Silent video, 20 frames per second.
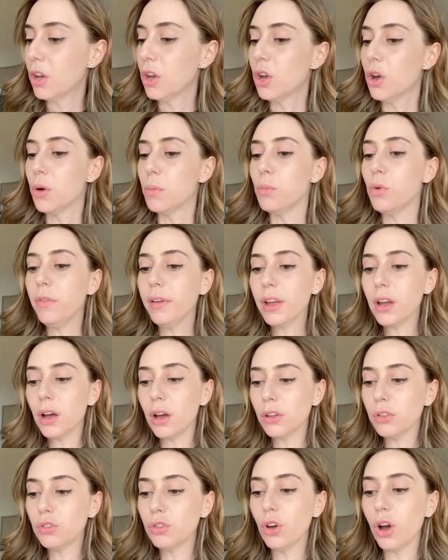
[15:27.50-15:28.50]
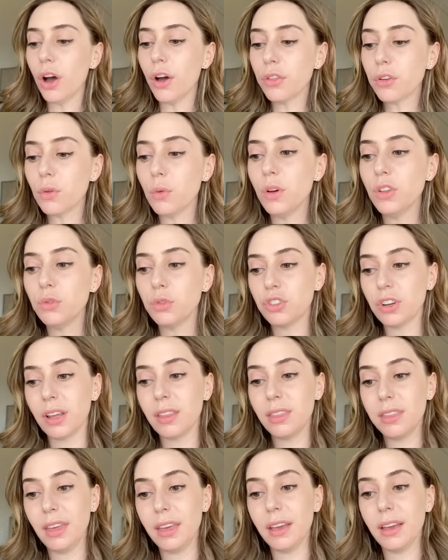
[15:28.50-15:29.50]
Moving on to other ones which I
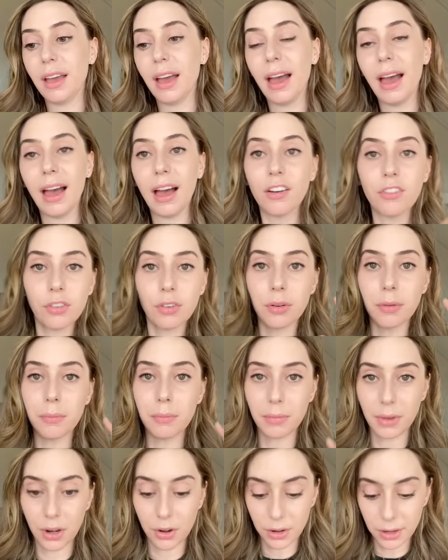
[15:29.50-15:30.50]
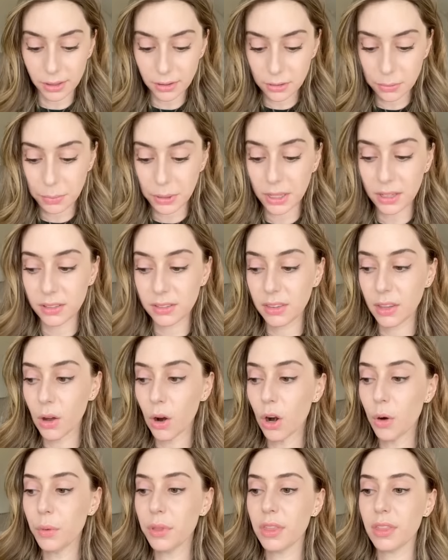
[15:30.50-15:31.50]
think have merit because they
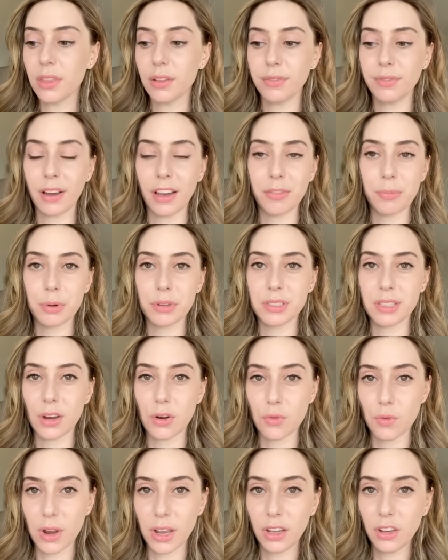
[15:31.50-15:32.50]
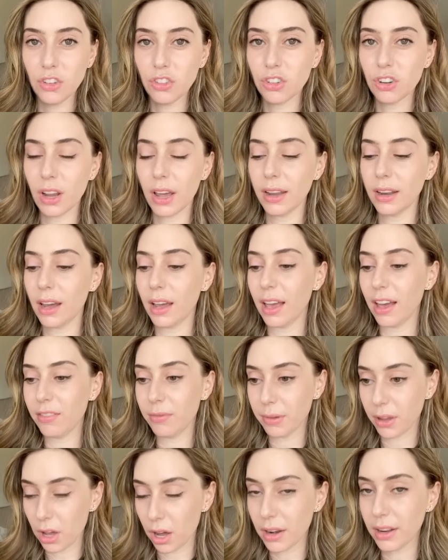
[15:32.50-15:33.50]
are within the 5% range and I
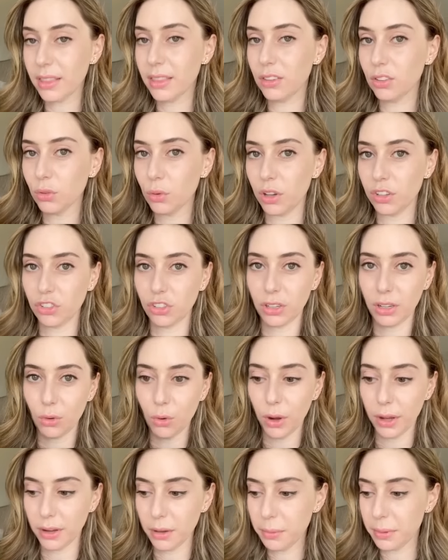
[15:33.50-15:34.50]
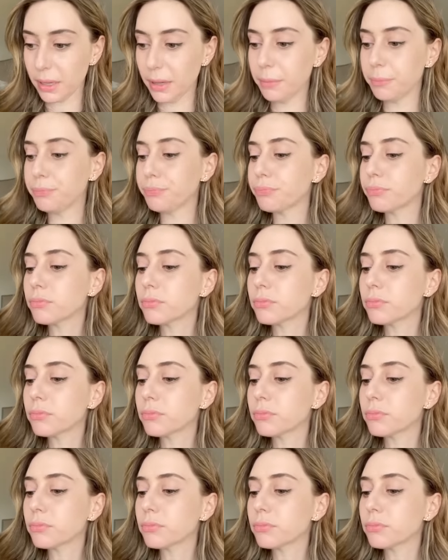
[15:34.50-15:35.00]
have gotten this question quite a bit.